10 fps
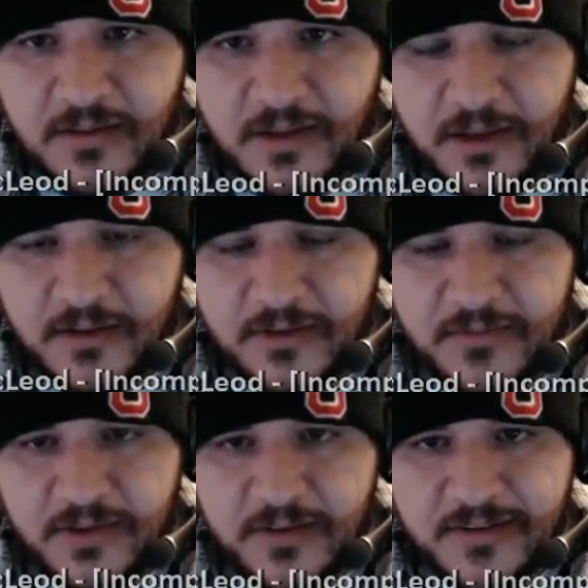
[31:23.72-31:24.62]
I could have
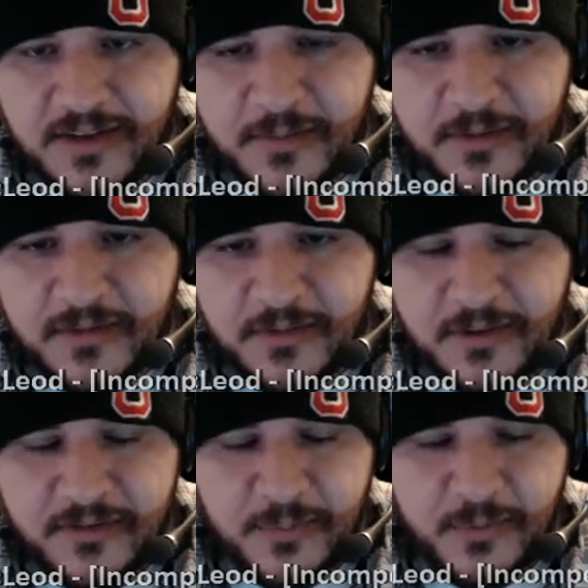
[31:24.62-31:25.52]
done this time
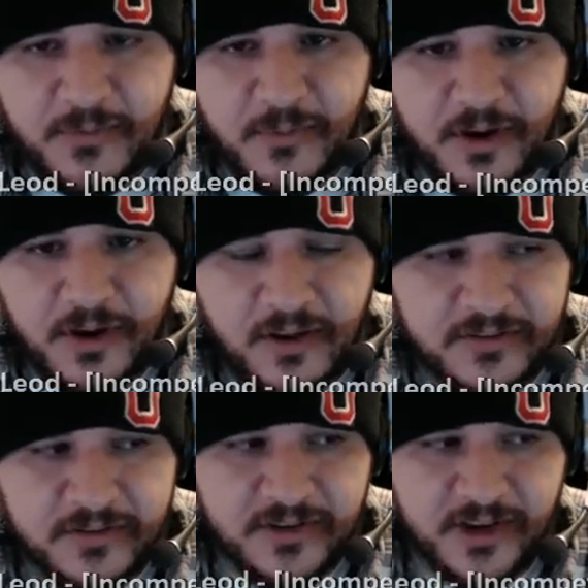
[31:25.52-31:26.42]
acceleration before I
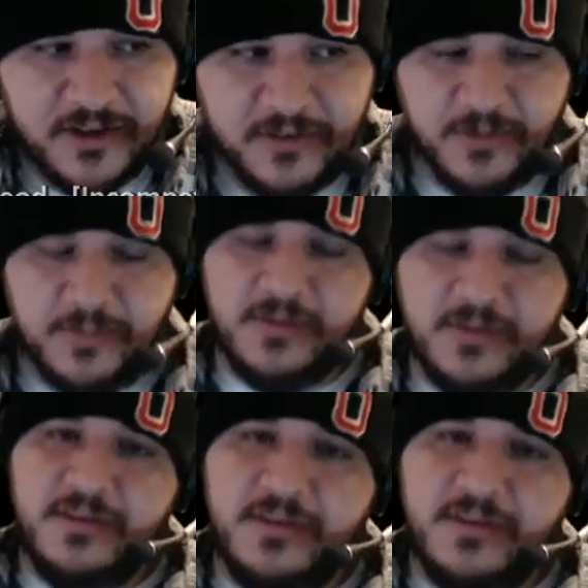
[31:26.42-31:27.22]
launched Chad in orbit.